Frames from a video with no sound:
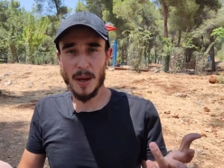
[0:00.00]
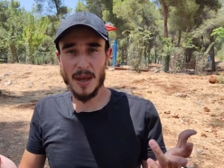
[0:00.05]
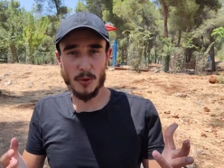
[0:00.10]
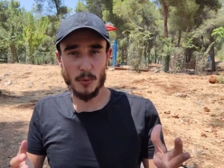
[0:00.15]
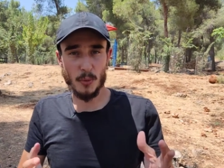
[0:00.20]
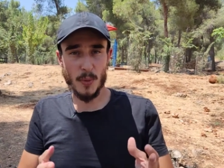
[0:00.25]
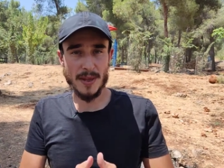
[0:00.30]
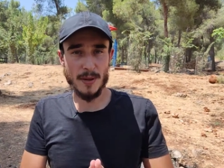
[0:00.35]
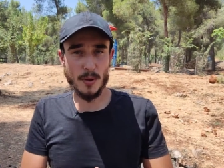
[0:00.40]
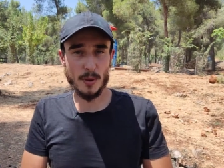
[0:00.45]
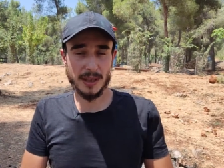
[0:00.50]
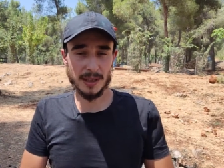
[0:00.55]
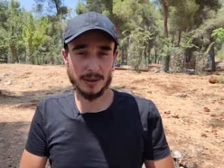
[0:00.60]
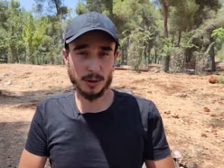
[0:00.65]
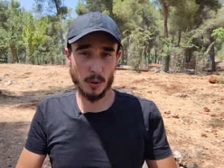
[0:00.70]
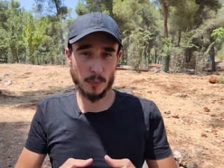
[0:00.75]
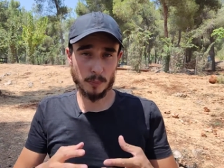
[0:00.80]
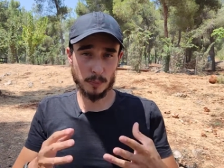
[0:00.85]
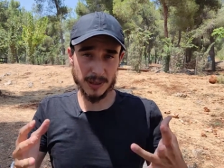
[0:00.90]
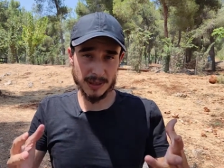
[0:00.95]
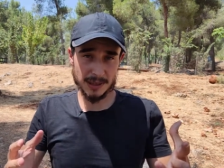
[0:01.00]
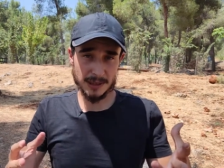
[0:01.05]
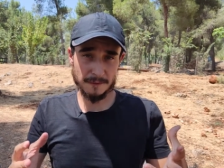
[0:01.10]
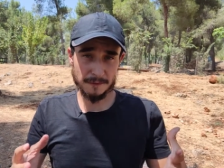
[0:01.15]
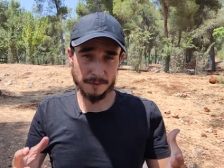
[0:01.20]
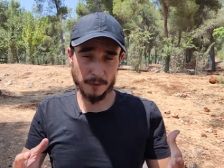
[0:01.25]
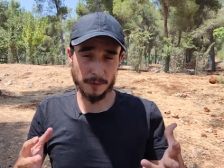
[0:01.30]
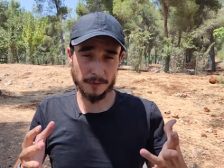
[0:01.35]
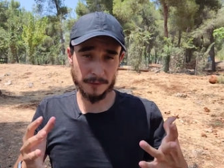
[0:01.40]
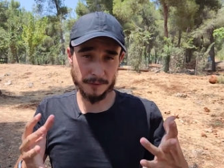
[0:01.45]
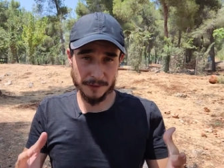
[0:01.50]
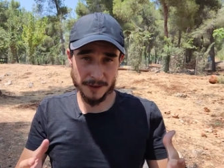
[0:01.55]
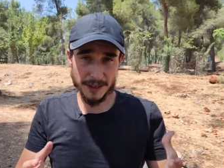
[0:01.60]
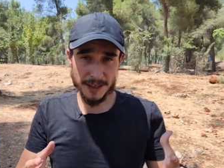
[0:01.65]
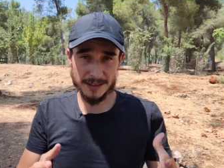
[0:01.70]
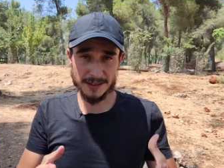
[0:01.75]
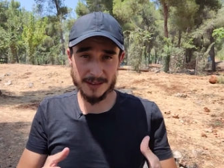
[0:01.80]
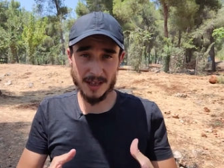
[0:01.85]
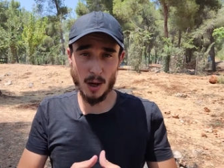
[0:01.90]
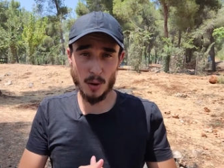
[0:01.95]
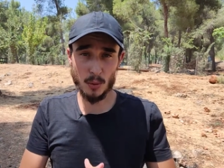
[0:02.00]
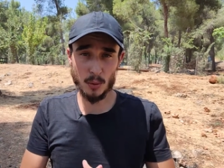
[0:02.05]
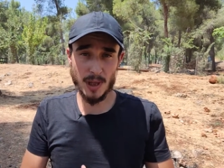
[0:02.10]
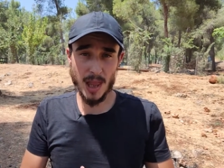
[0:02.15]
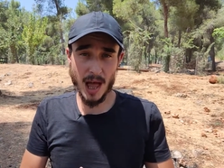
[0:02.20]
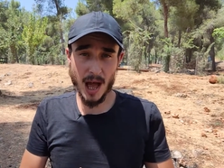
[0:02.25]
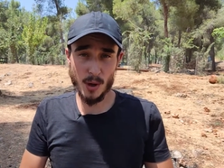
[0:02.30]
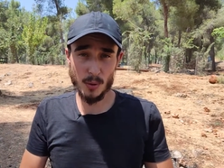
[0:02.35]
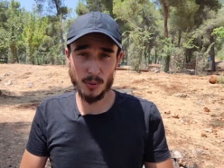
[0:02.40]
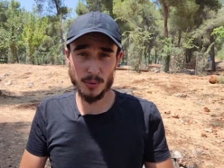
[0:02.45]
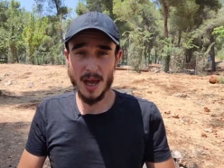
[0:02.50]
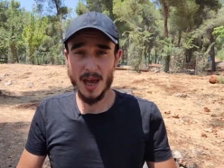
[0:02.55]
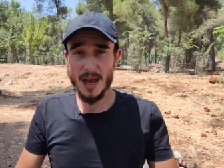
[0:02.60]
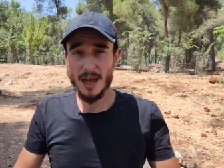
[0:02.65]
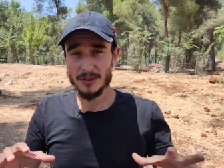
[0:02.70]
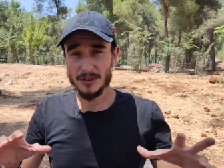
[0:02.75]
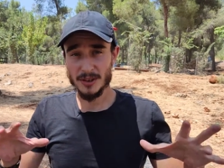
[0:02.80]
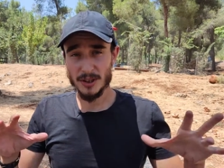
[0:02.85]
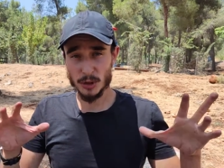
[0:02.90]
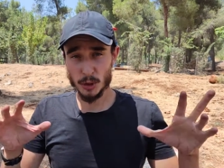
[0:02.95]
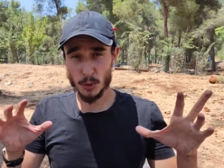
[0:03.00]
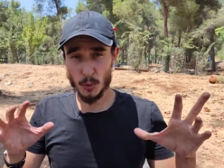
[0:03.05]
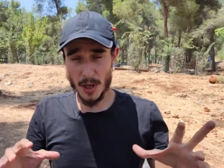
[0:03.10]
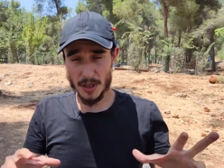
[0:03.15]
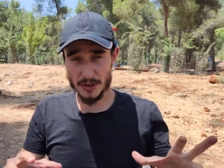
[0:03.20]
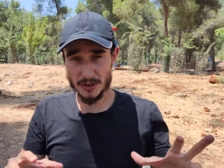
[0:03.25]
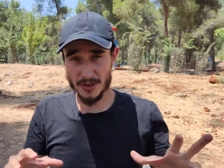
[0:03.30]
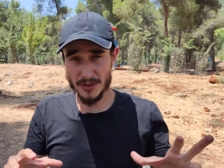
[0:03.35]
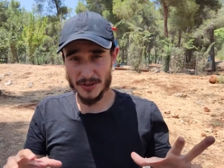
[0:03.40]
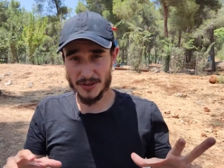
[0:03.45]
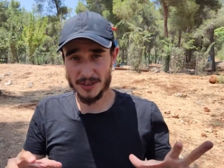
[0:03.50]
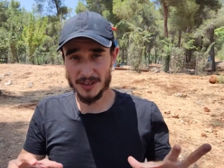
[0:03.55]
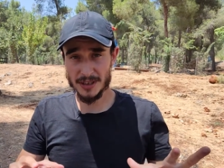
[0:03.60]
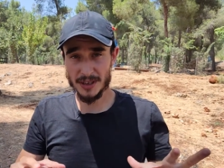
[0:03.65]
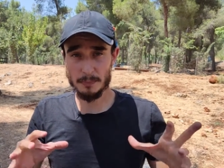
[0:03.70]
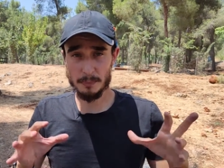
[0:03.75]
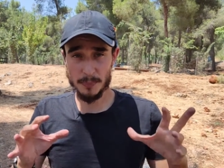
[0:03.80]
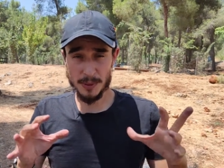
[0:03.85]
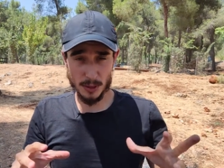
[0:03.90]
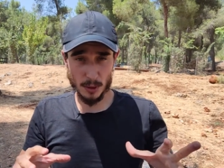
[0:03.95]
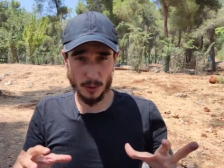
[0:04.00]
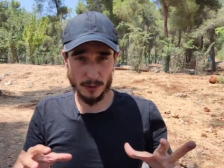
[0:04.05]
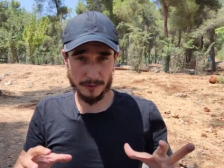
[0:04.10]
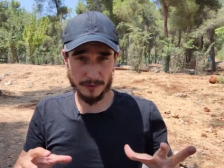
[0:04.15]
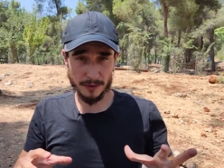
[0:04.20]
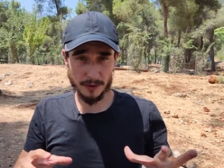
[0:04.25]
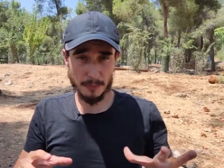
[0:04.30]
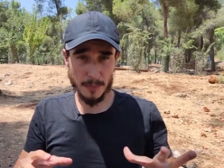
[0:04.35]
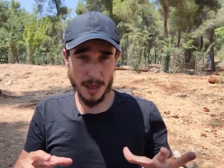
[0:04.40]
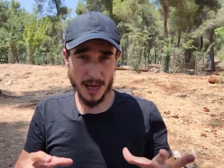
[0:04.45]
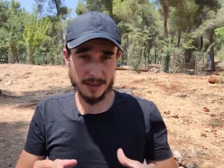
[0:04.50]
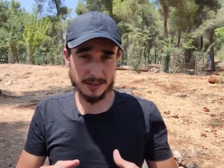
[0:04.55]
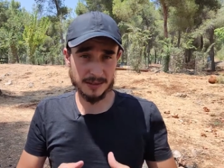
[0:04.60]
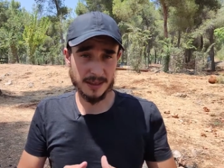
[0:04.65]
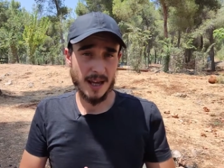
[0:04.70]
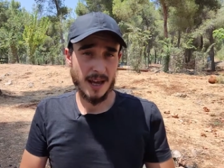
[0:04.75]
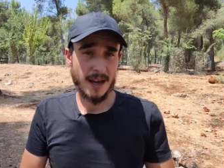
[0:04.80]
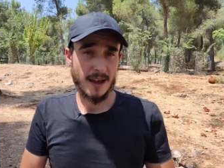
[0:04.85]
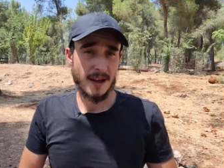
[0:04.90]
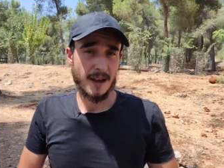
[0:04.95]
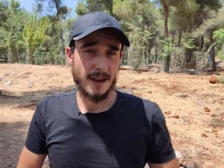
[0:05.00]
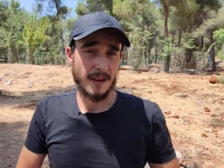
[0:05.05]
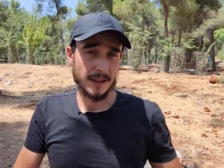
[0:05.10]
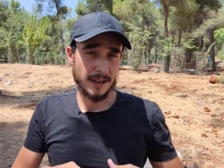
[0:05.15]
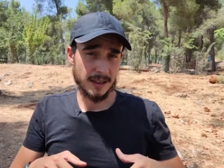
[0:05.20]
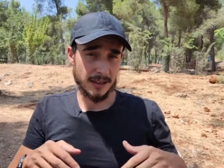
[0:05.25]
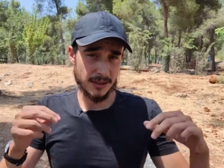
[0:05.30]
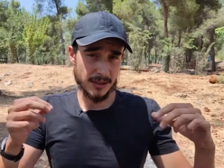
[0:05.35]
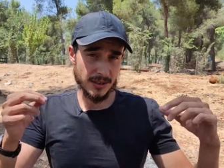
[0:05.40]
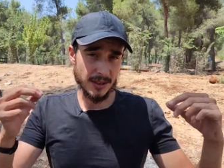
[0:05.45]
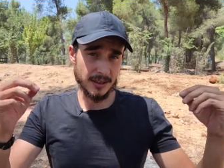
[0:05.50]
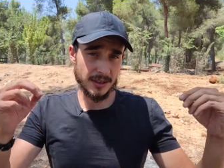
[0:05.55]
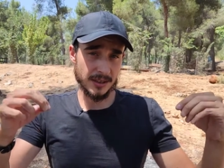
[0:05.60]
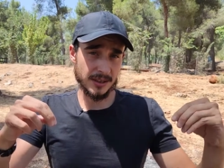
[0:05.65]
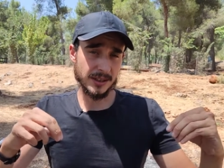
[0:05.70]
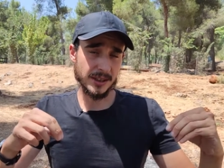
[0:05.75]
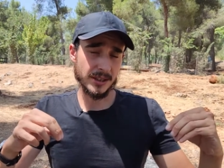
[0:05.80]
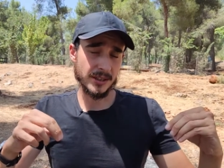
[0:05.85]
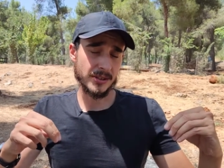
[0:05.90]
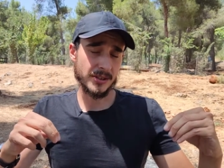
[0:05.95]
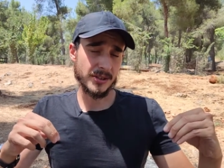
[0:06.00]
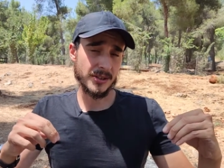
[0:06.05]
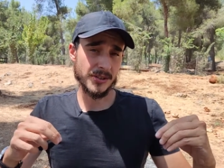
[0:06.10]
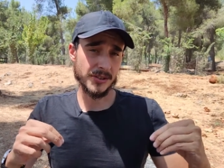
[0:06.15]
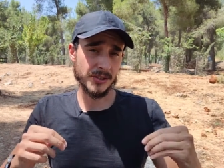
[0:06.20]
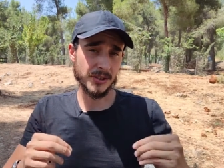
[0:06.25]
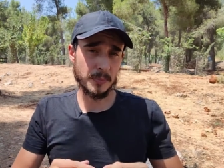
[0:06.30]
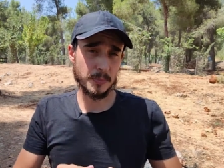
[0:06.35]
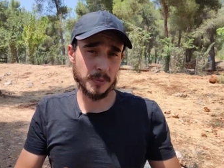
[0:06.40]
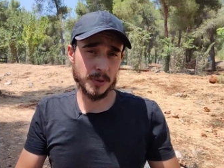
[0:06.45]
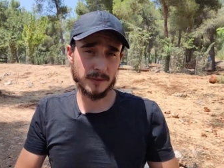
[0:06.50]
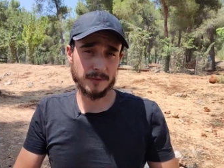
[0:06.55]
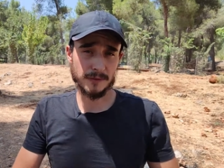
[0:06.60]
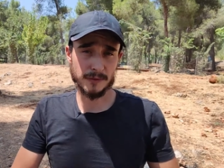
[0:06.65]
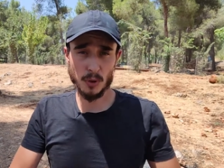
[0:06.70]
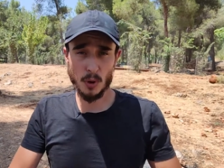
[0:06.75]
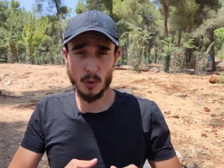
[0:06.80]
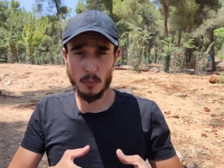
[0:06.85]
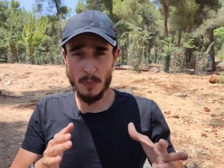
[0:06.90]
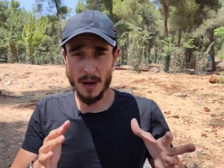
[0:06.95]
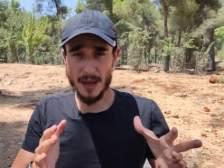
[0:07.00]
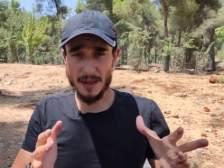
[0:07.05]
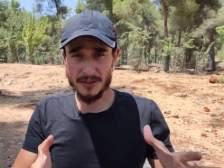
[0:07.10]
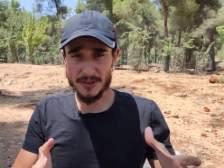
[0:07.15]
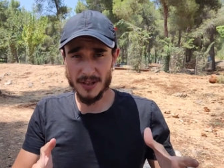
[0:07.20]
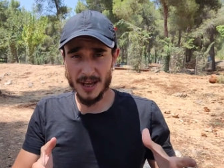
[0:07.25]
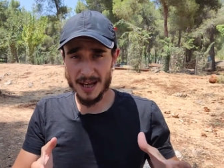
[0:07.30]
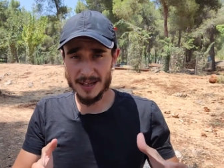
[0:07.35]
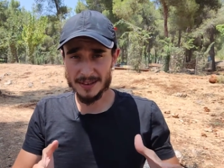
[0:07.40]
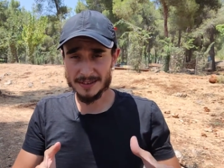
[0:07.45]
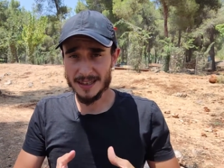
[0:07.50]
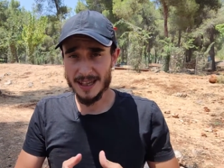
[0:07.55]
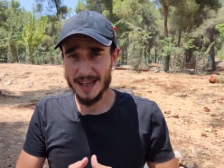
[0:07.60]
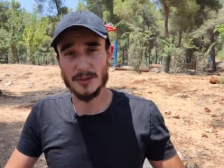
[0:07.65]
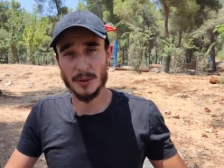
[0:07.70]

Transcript: by the way, you can completely for free download these questions in a PDF format in the link in the description from my site.